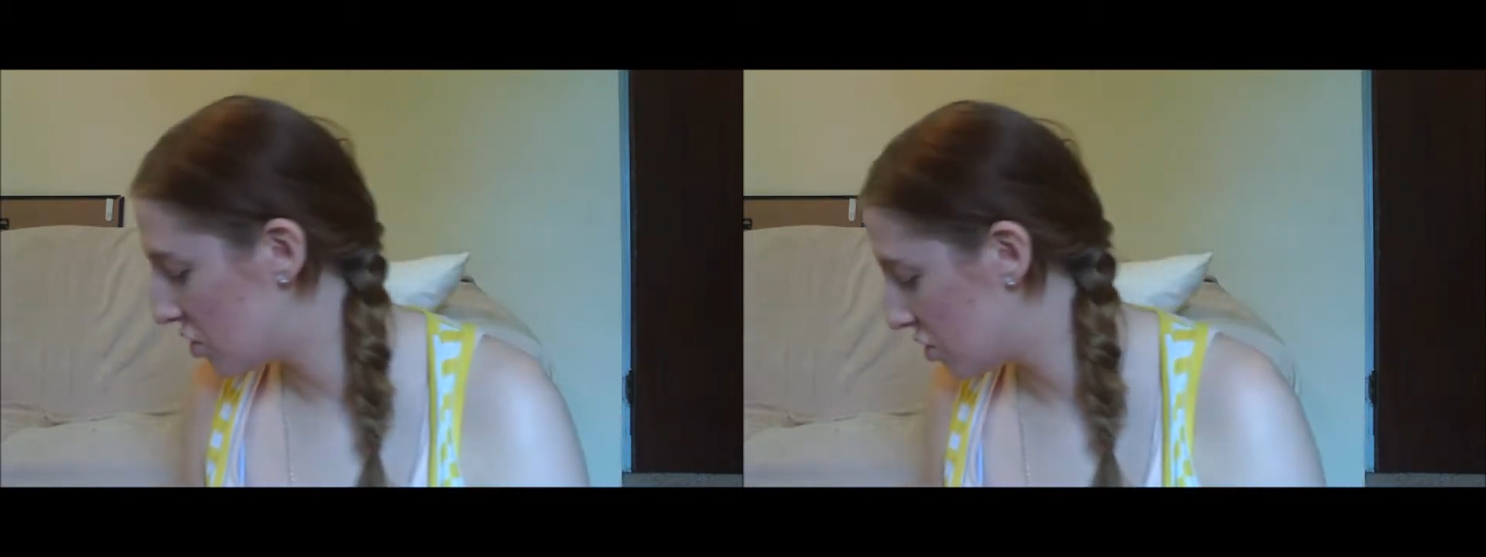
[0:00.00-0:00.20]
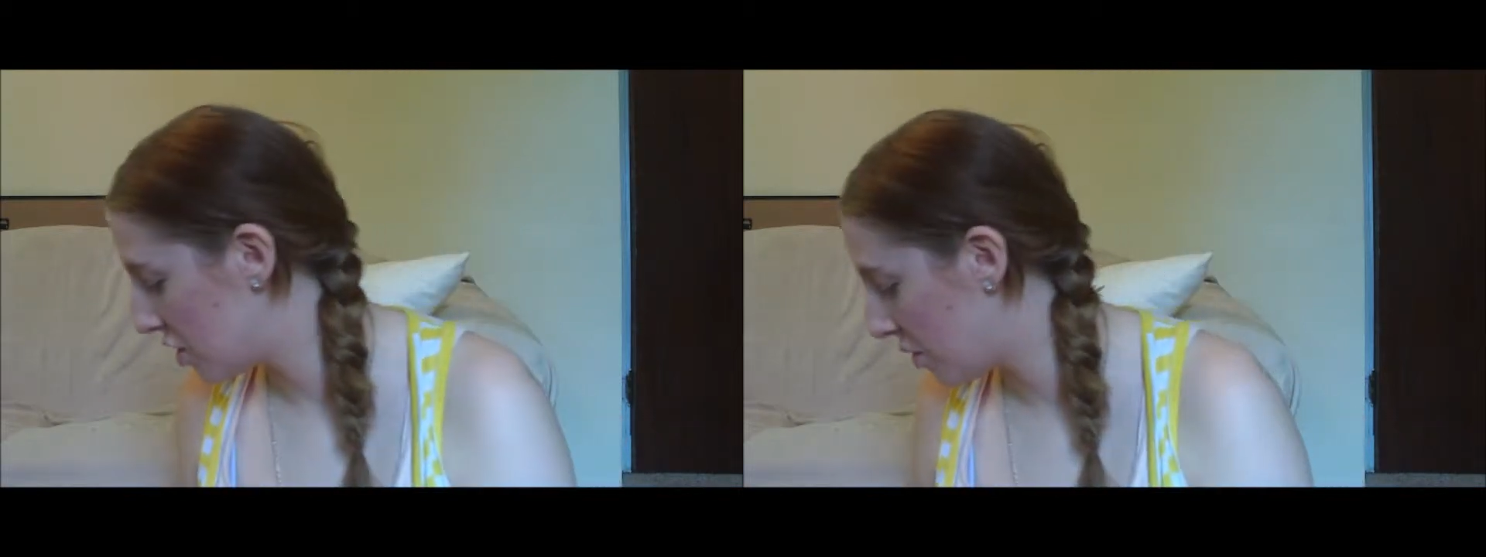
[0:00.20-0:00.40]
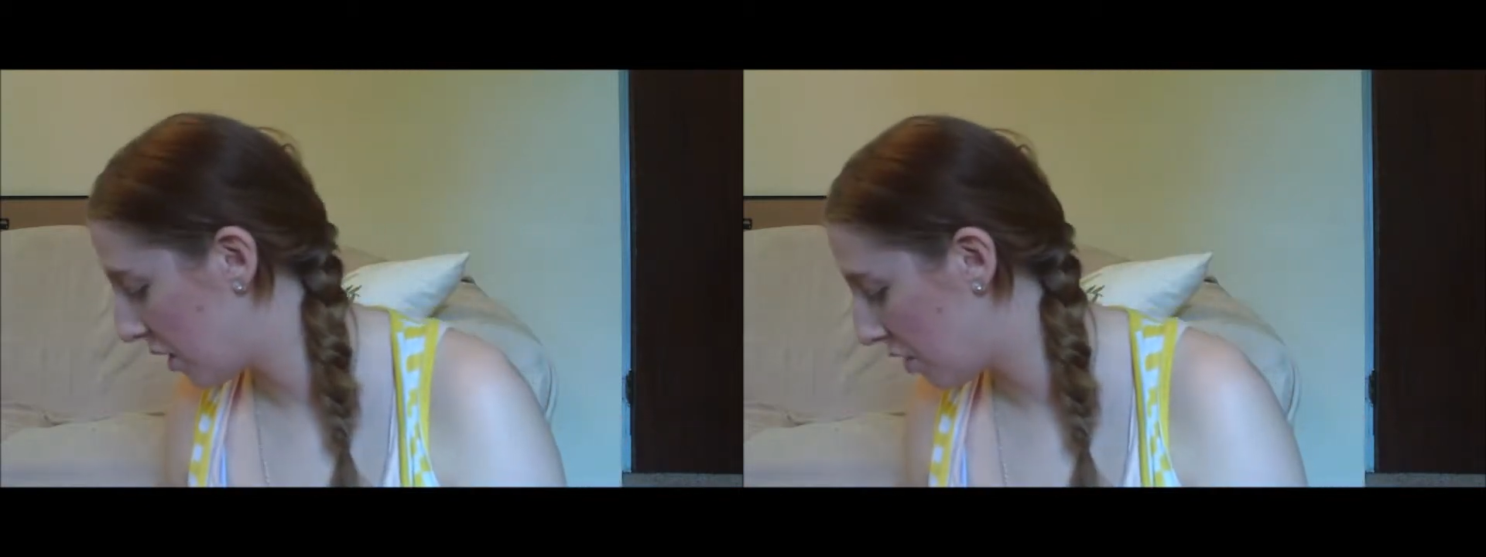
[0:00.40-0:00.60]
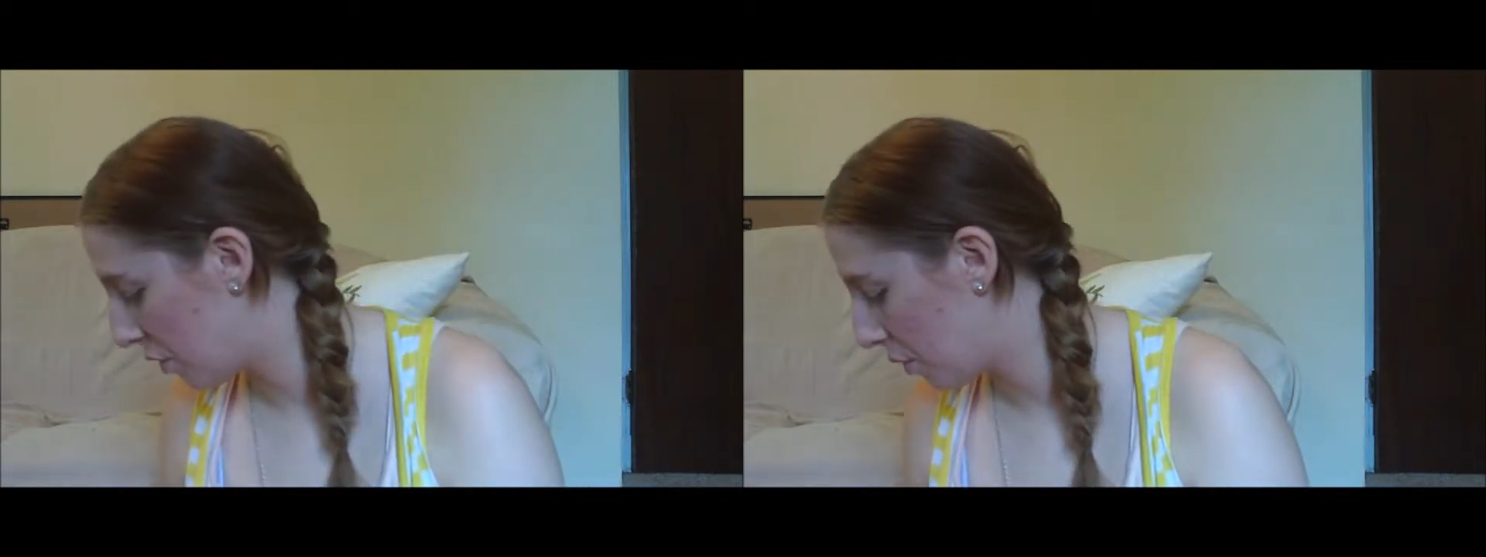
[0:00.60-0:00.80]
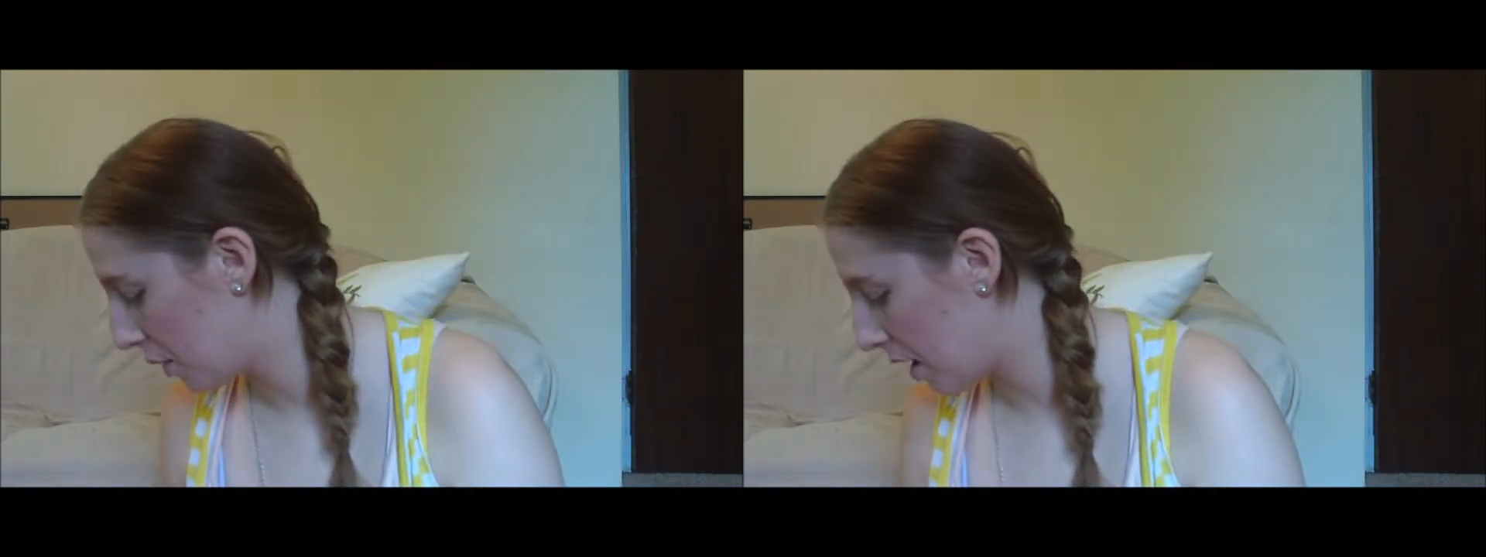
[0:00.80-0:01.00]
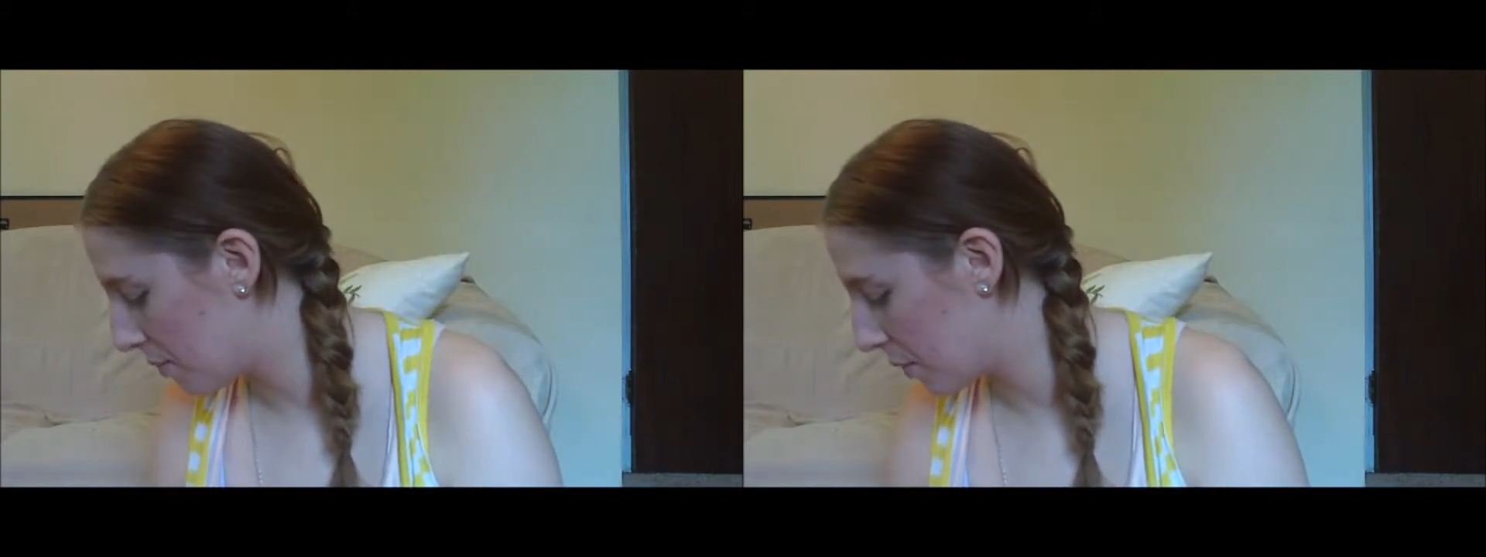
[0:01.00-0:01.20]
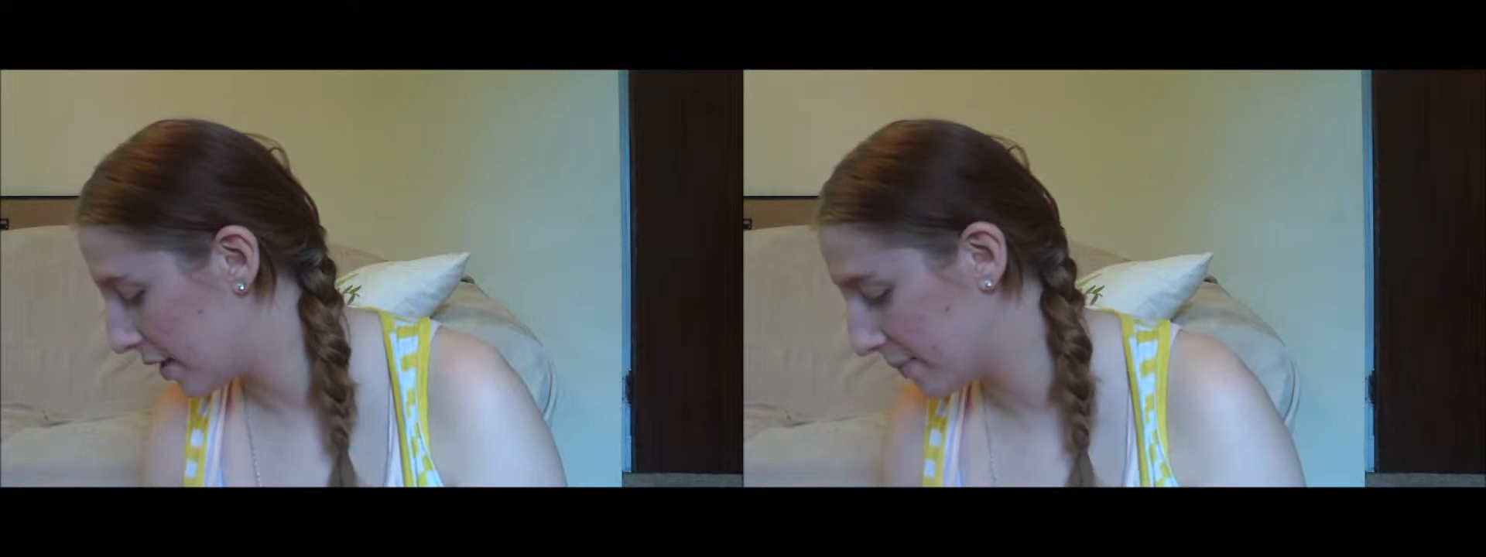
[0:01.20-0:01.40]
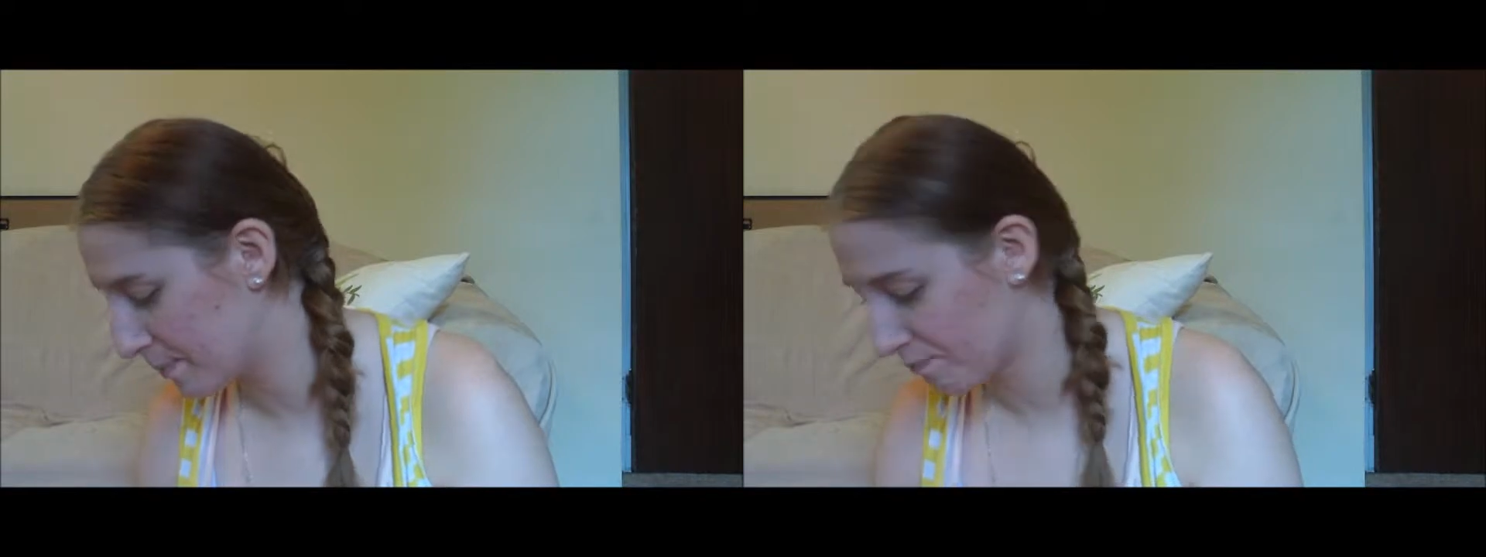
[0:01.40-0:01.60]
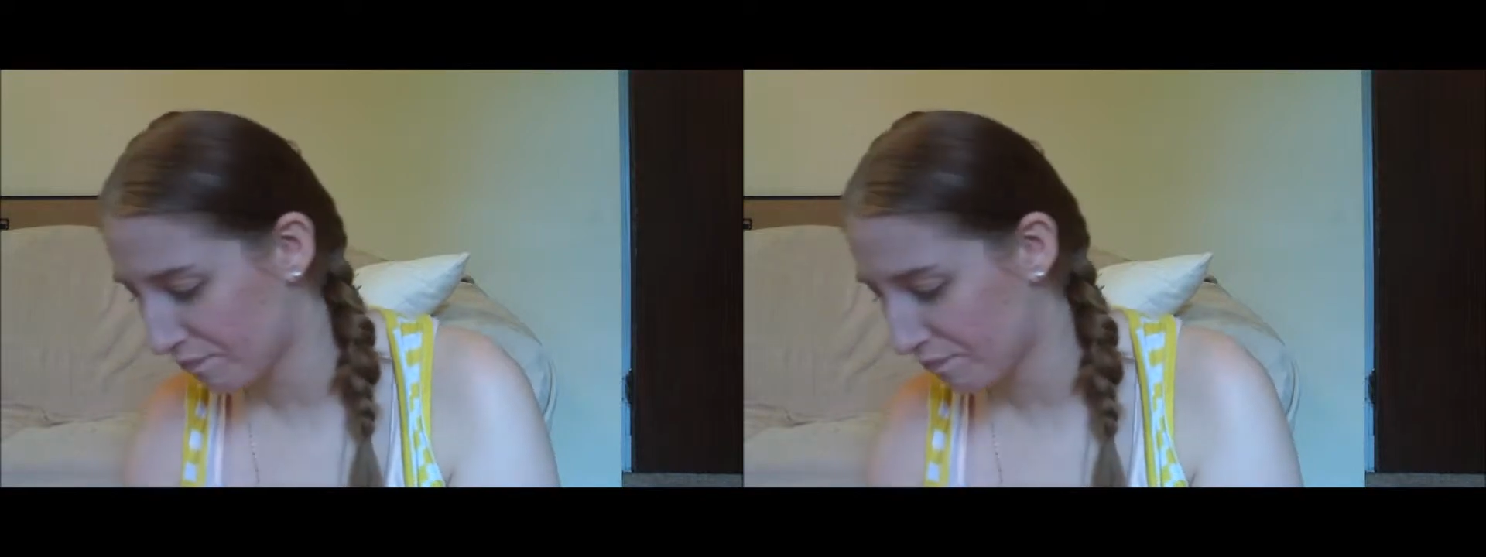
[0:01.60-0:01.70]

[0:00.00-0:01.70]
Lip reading: are showing through a lot more.